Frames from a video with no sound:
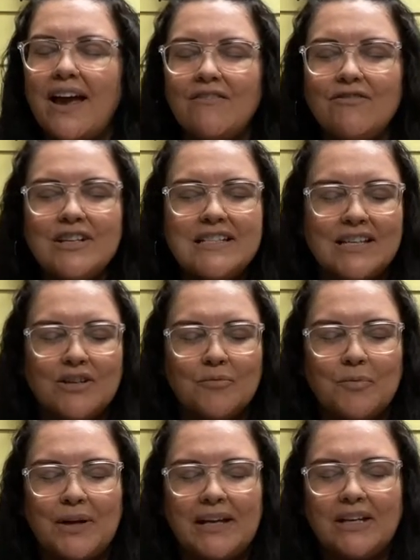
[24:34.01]
every single
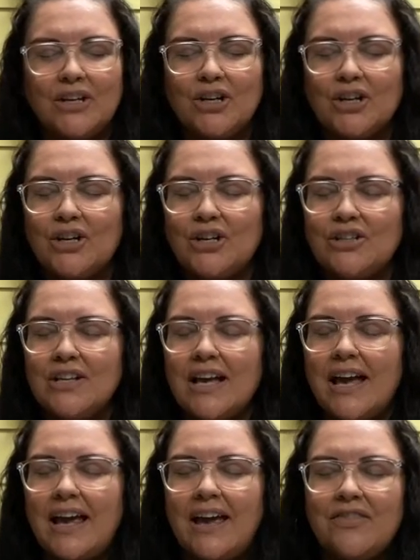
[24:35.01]
boy and girl
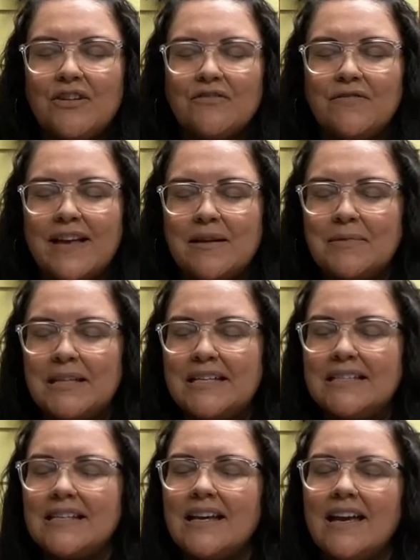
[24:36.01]
and their
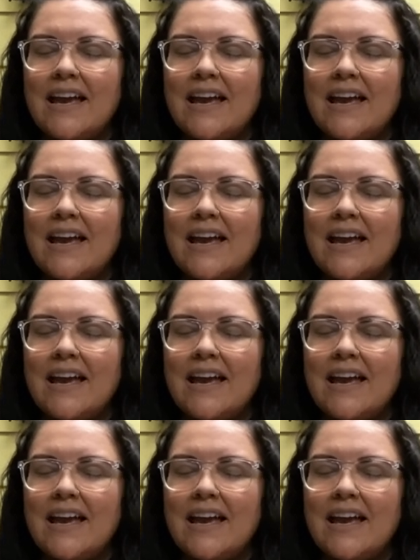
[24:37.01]
families,